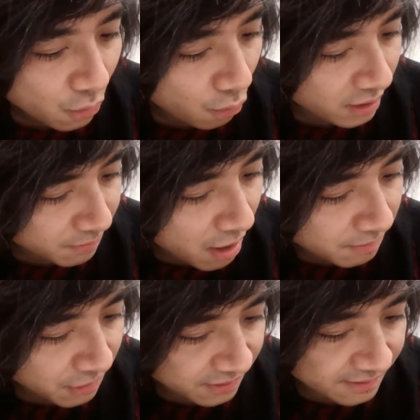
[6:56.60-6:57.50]
Or as mom
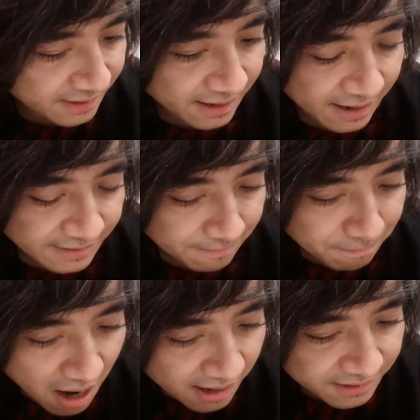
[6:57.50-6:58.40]
used to say, it's a
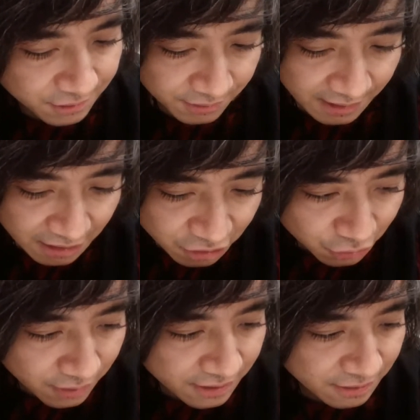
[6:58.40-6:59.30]
box, you get
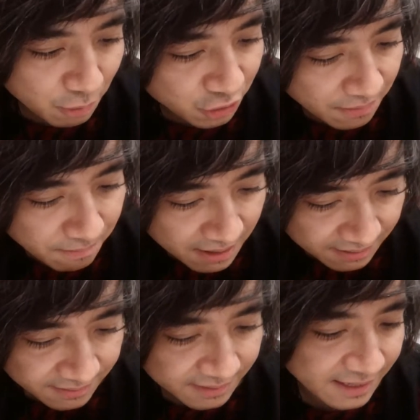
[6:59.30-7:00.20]
into it, you push some
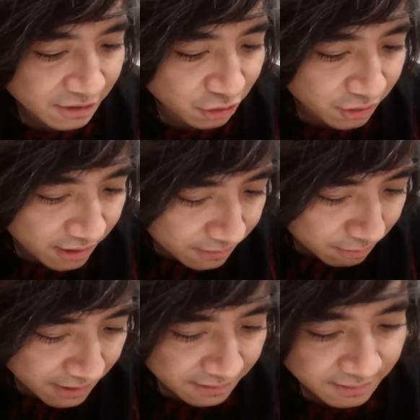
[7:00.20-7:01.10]
buttons. It takes you to other
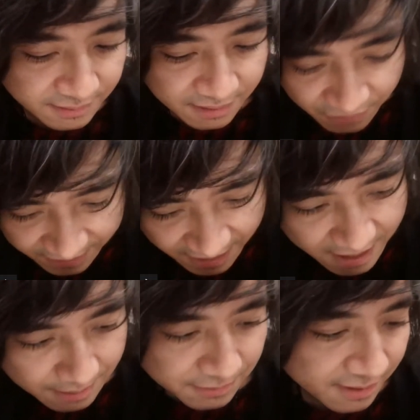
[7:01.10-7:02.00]
places, different
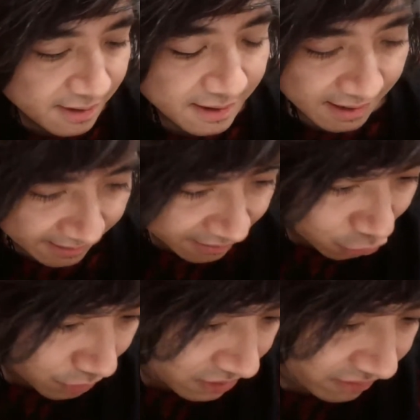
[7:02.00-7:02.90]
times. Hit the
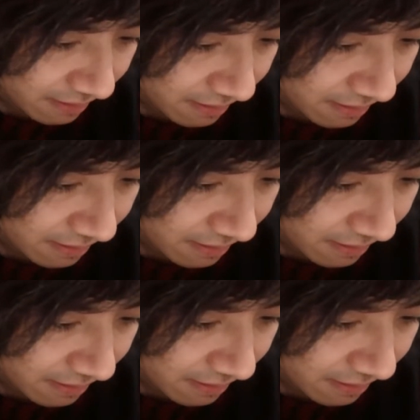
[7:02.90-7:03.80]
switch for the past,
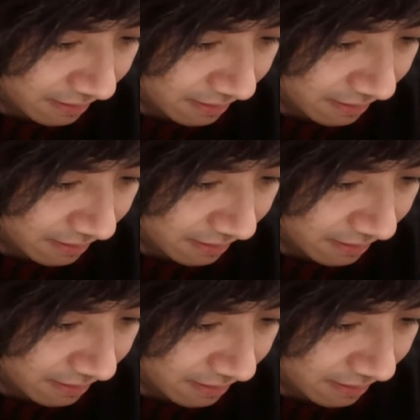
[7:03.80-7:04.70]
pull up that lever
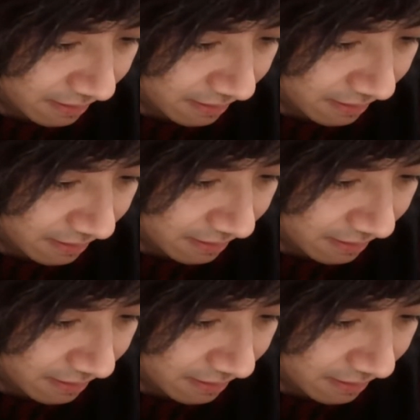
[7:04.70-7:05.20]
for the future.